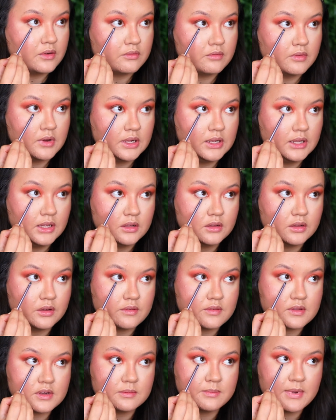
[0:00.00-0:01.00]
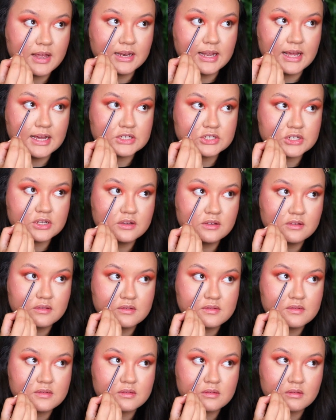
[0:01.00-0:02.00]
really close to my
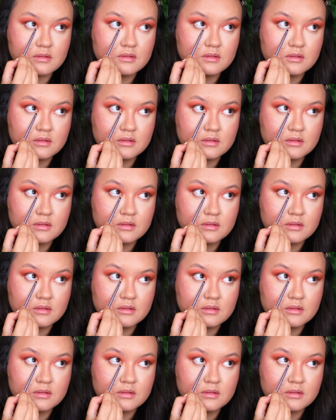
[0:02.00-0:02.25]
lashes.